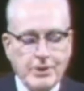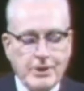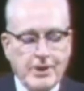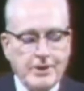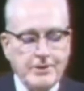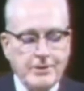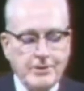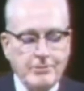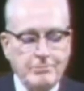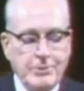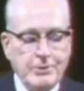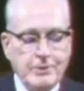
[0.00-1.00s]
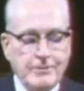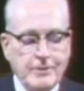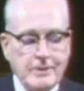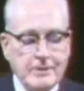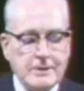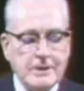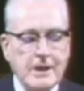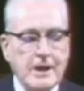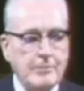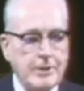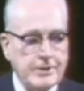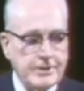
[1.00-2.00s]
on her beautiful
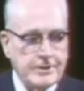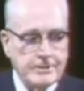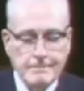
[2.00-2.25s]
garments.